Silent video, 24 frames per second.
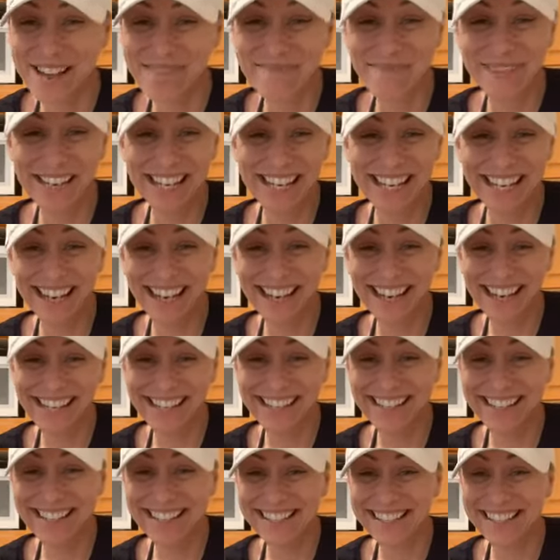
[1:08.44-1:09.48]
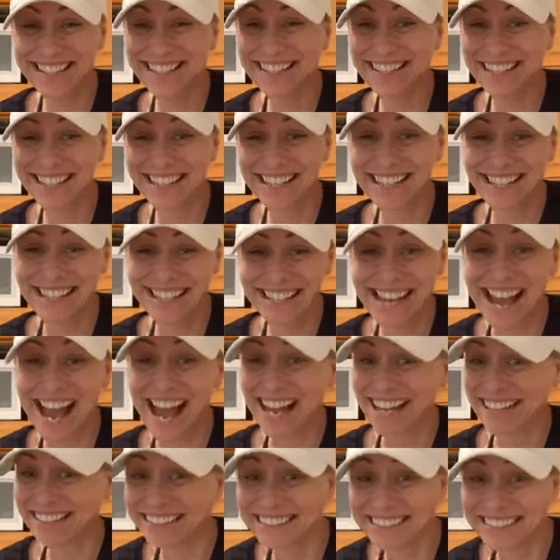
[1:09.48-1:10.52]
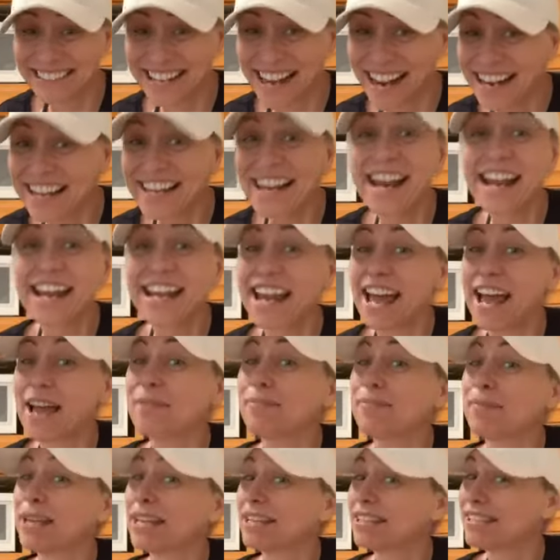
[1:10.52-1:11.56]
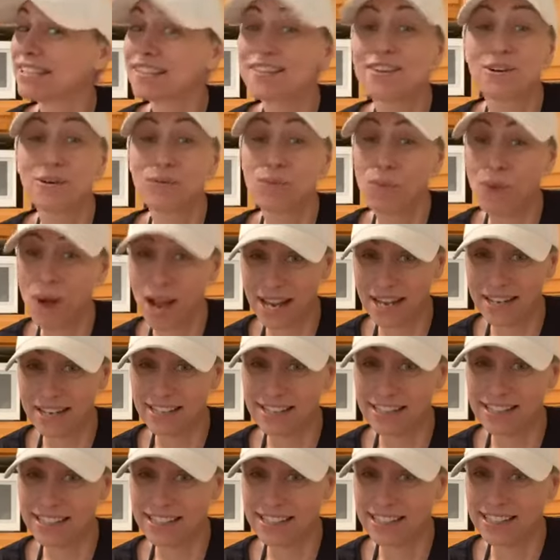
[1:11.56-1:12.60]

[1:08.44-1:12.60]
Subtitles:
Because, yeah, 9 a.m. until 1